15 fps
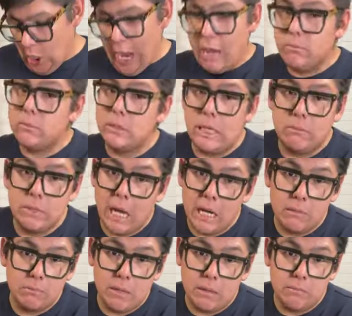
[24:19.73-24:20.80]
You know, I'm
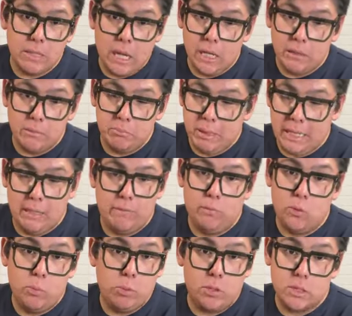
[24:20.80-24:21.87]
not a
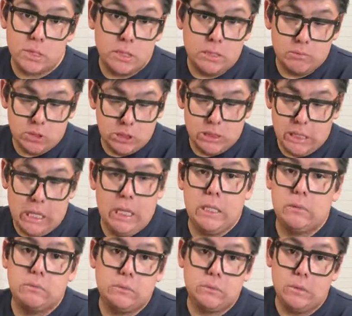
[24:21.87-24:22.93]
paying full person. I'm just
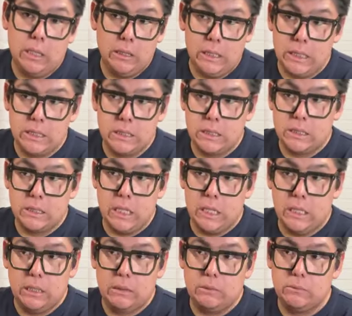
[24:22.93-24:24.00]
saying, unless
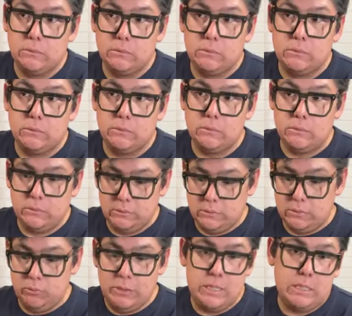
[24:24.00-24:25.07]
it's like
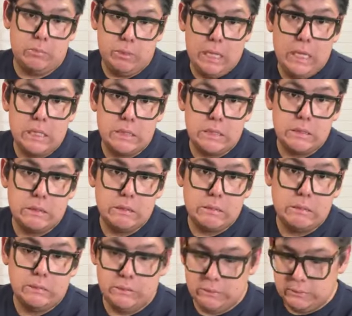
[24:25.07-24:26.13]
resupplies,
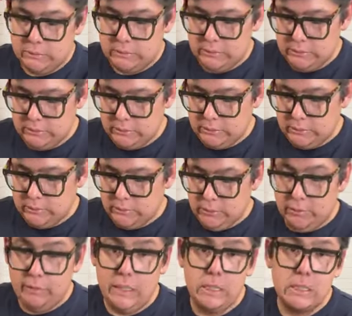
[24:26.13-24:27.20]

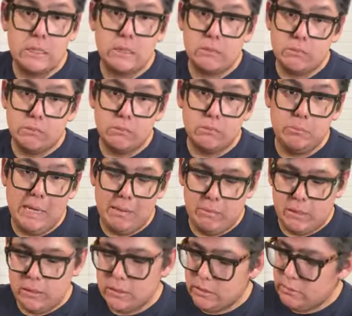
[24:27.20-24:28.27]
events,
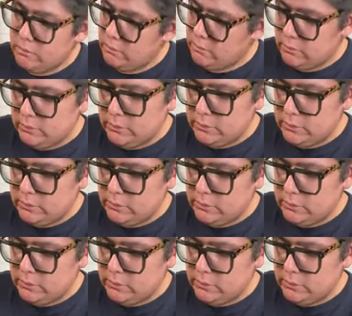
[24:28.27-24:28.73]
payments.